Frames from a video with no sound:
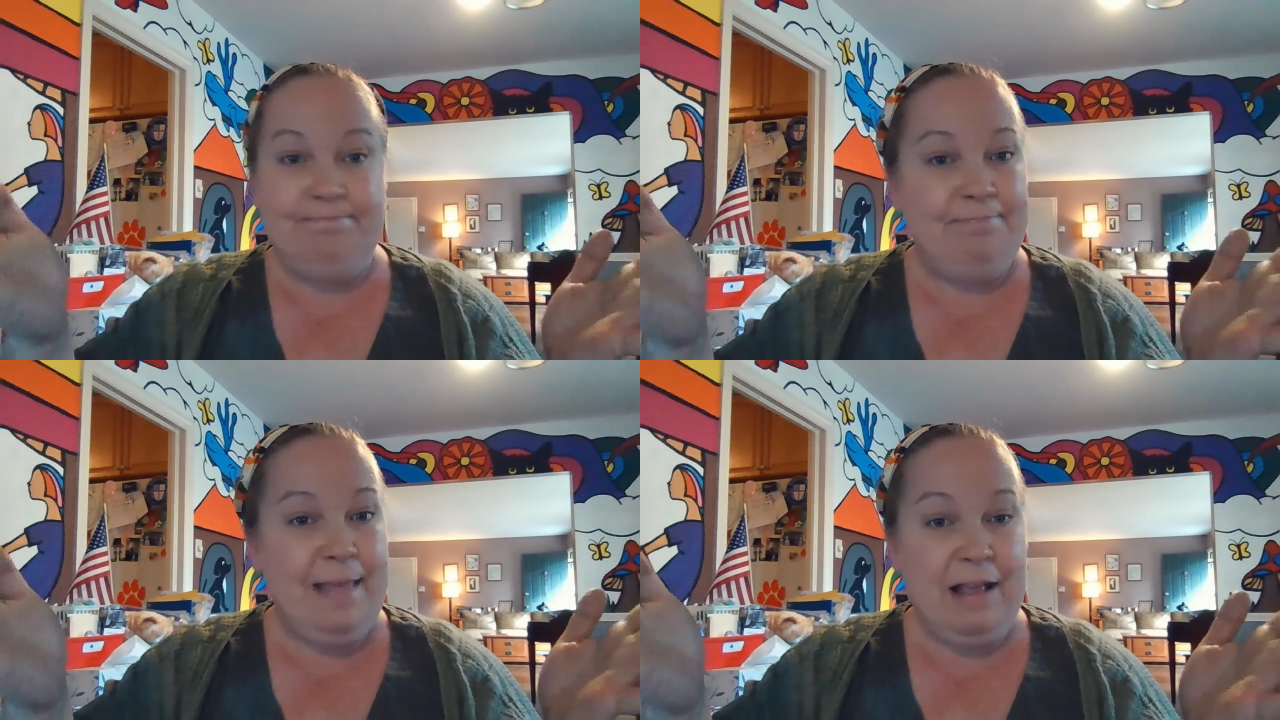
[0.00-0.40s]

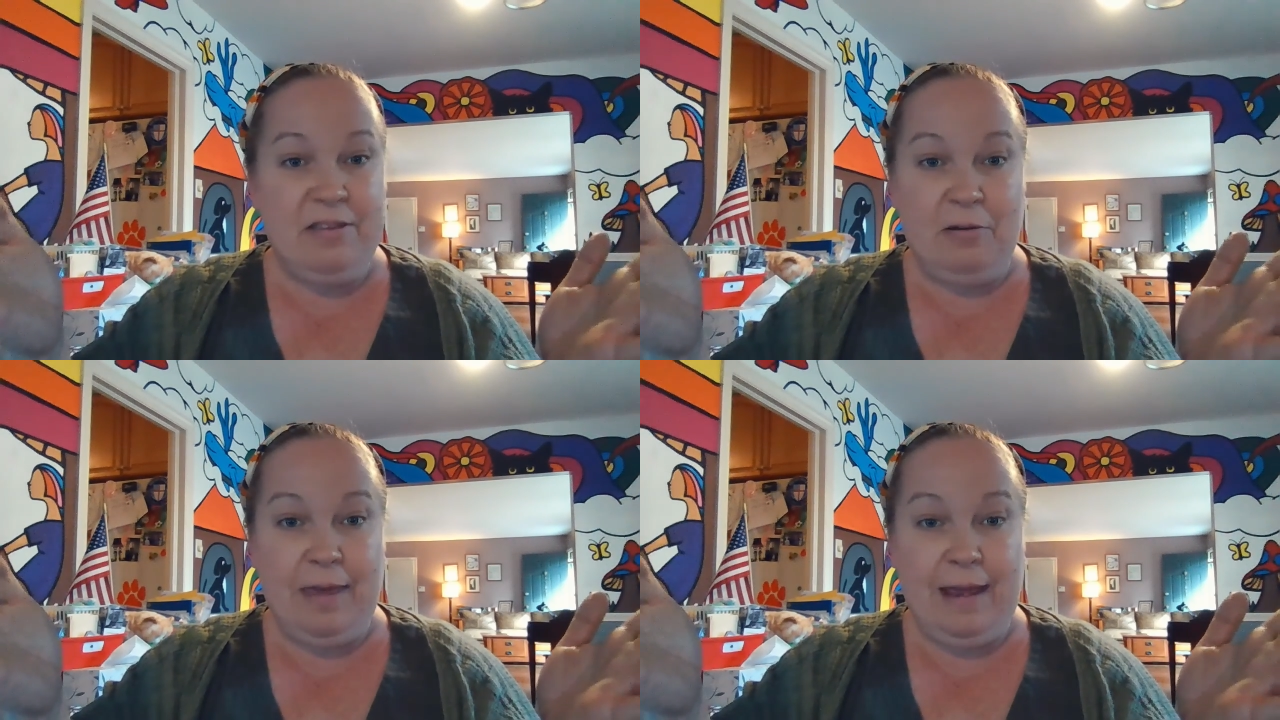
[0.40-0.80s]
That's
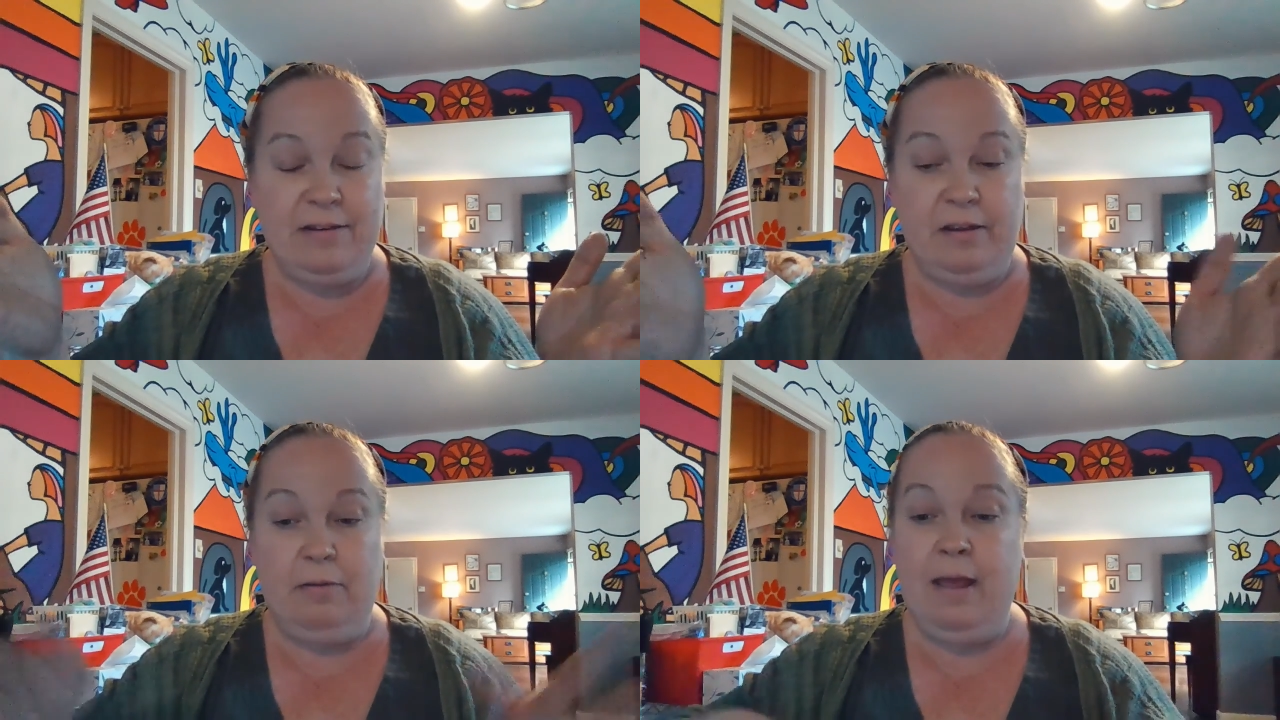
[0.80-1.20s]
okay
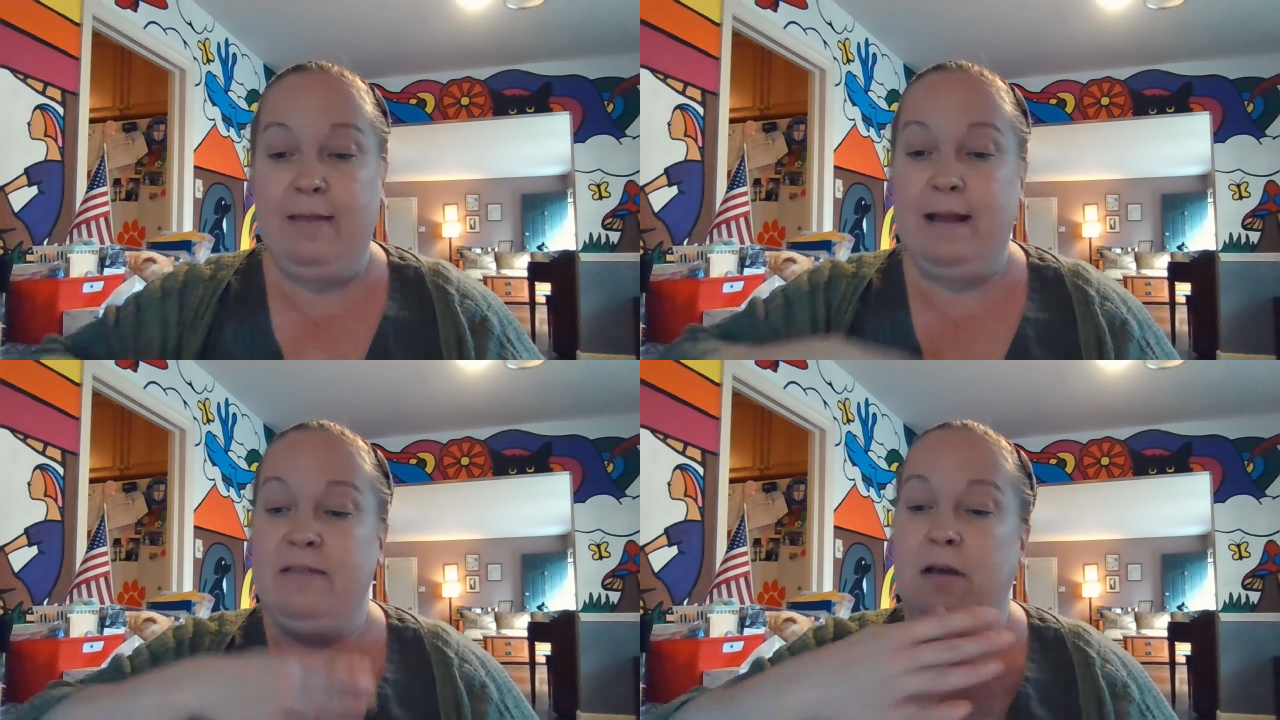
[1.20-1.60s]
too.
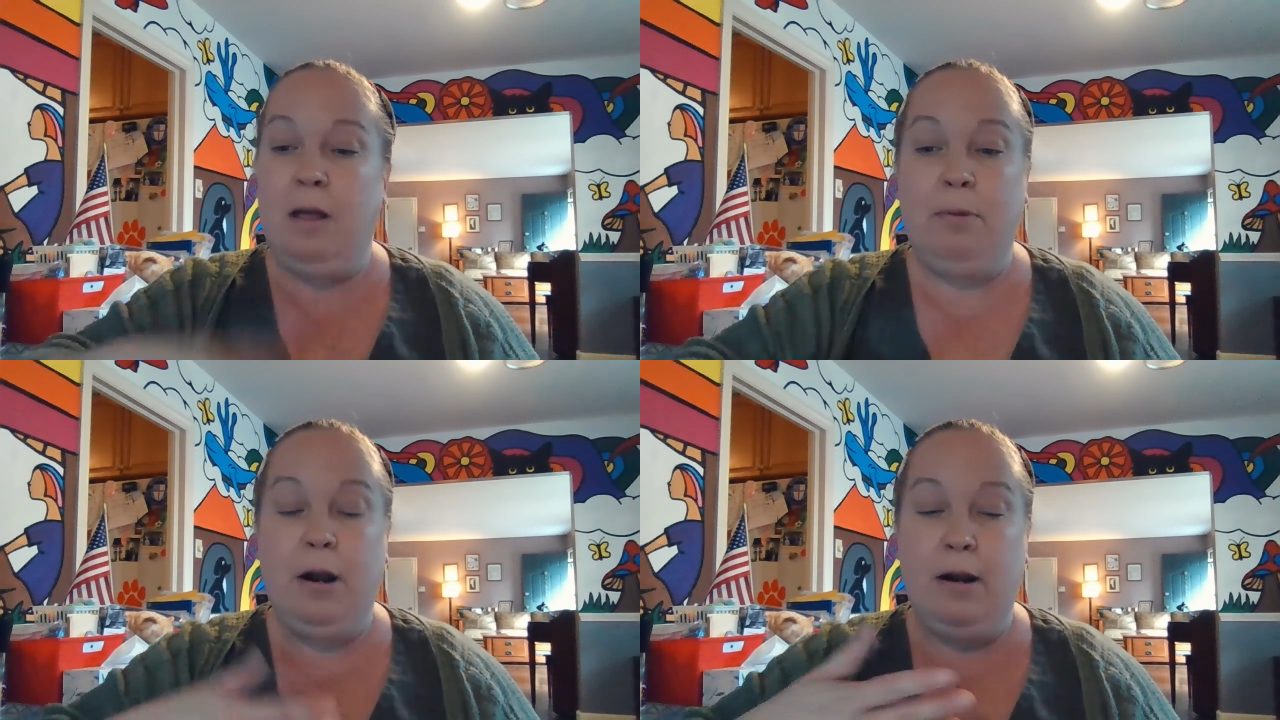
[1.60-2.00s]
That's all
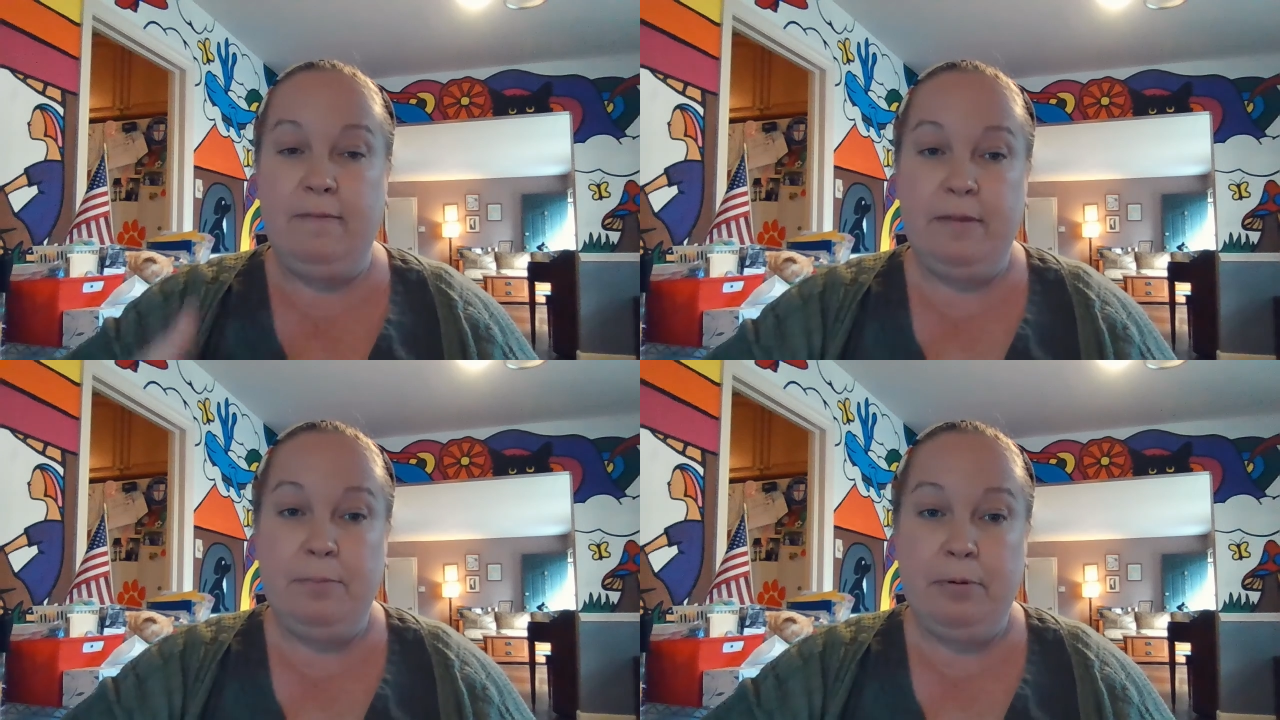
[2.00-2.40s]
part of
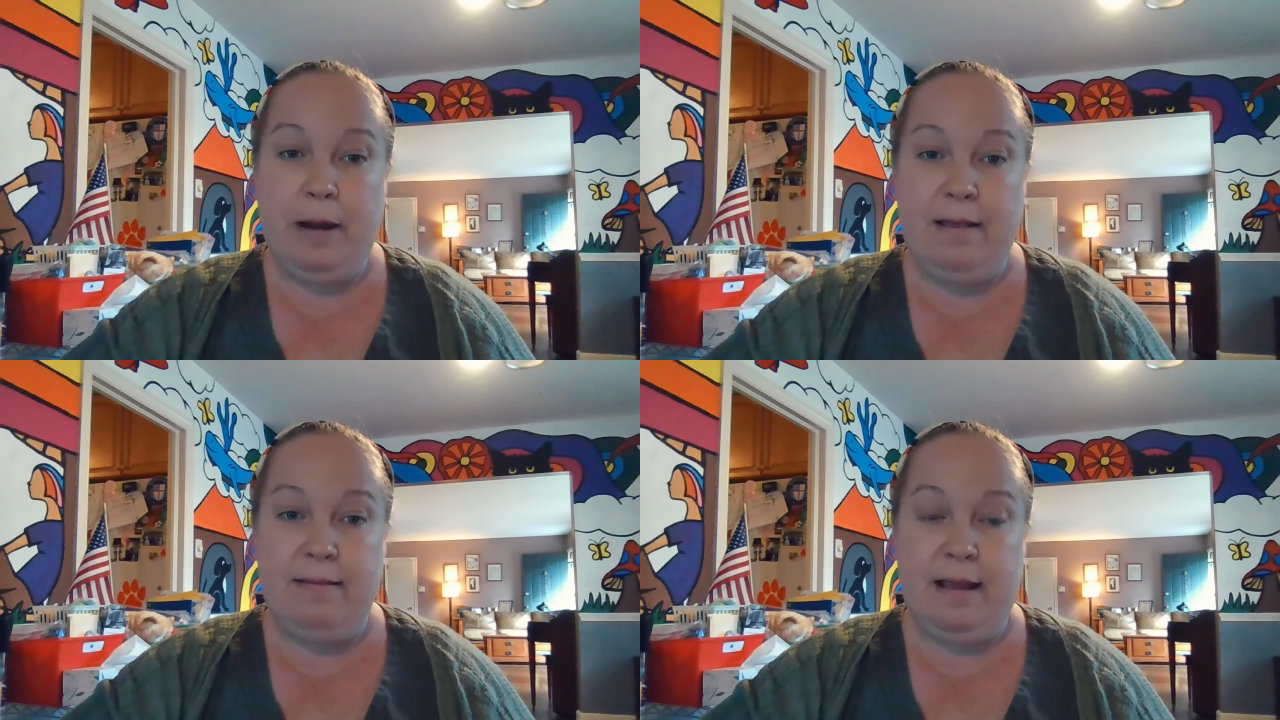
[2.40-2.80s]
the
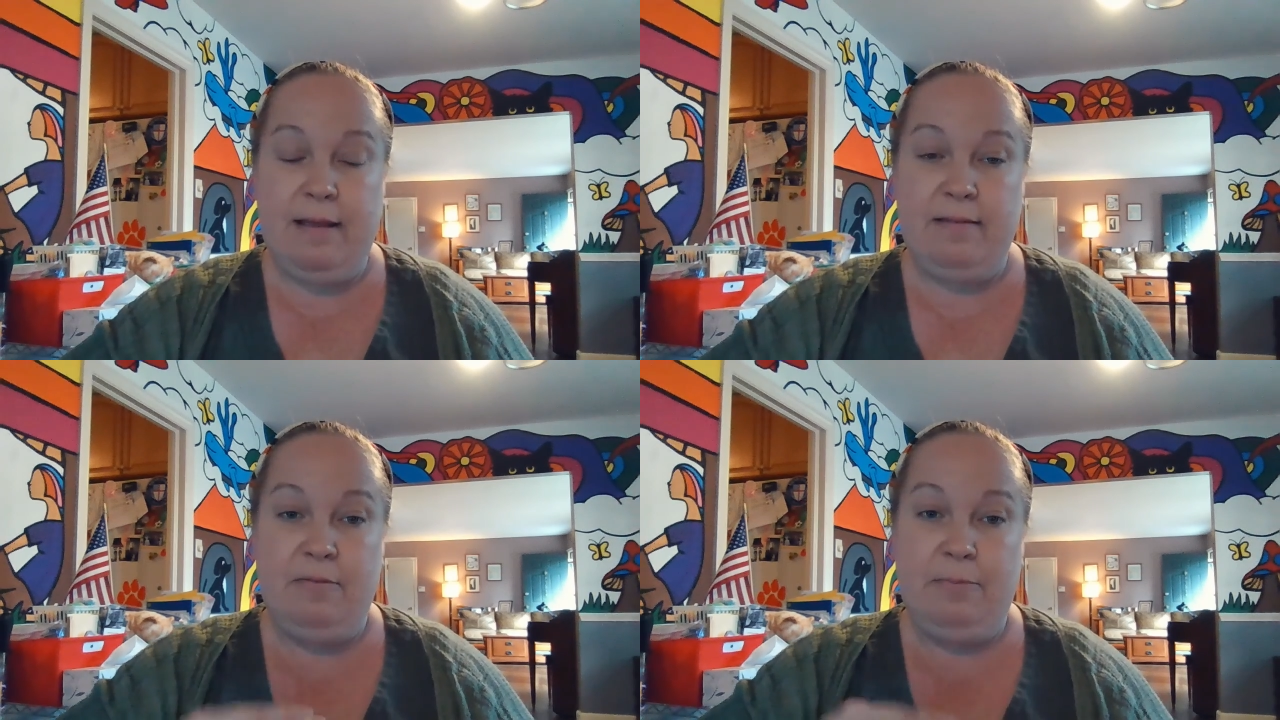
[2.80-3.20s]
process
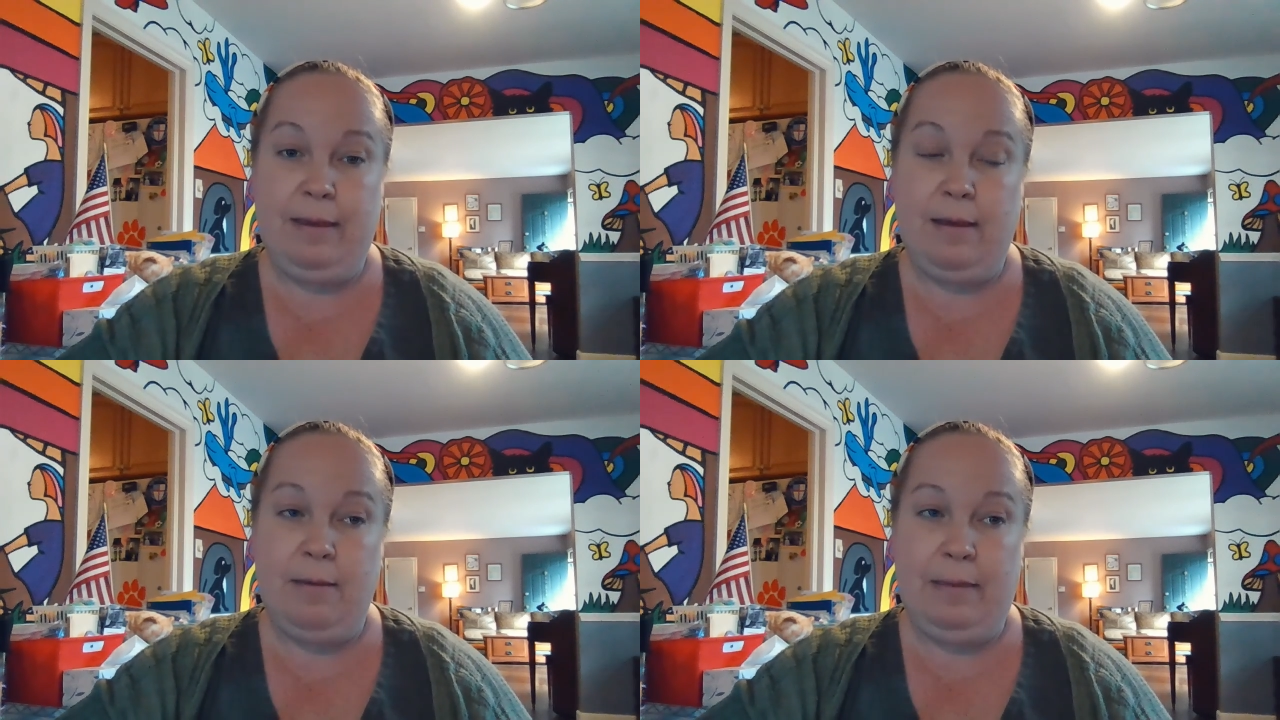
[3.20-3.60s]
of
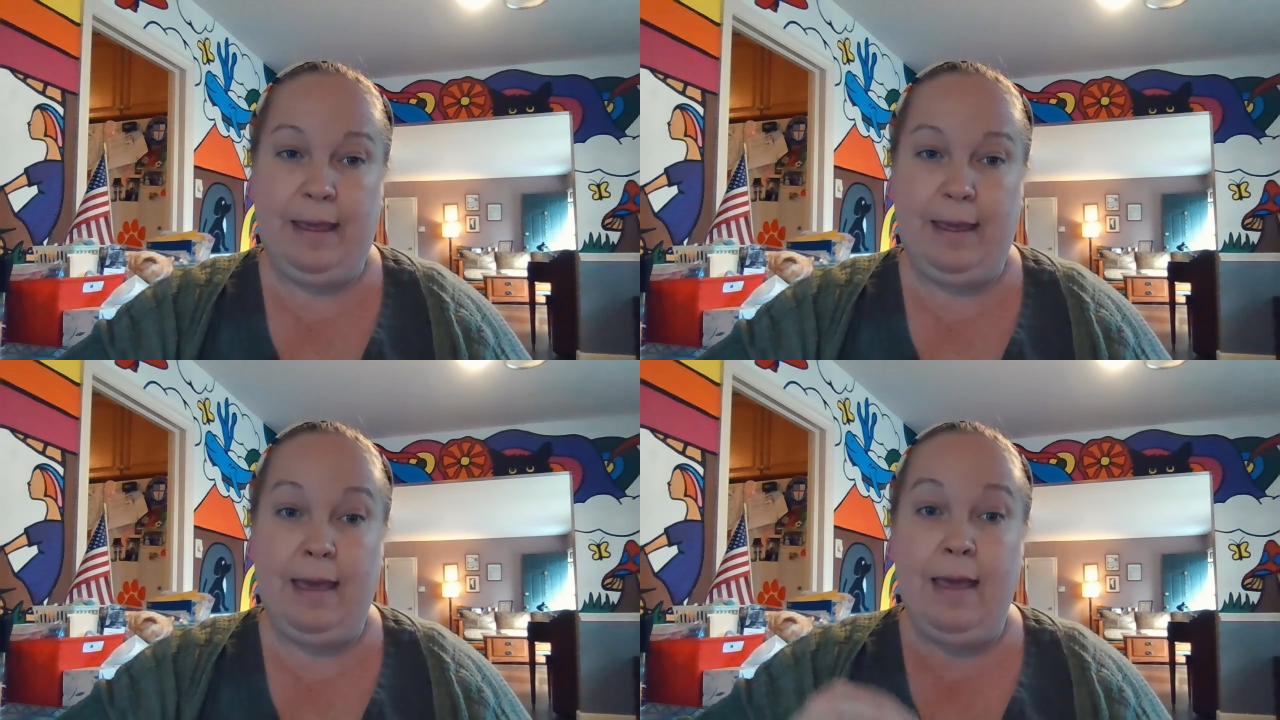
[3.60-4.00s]
becoming